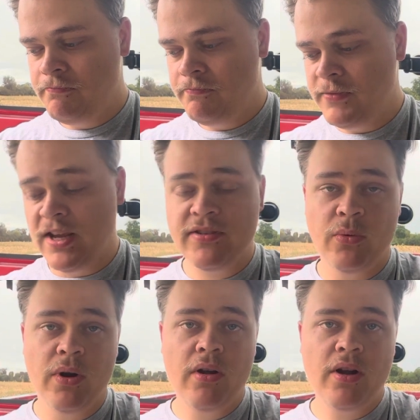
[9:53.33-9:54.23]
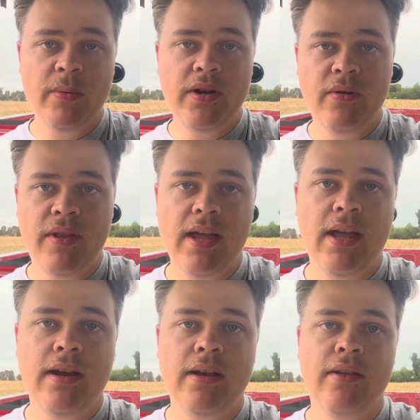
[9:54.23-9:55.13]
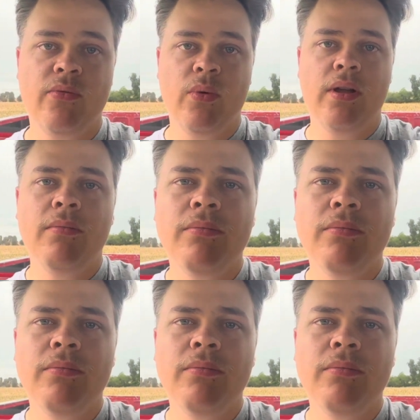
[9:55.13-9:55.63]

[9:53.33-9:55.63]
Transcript: yeah, so we are going to be doing that as well.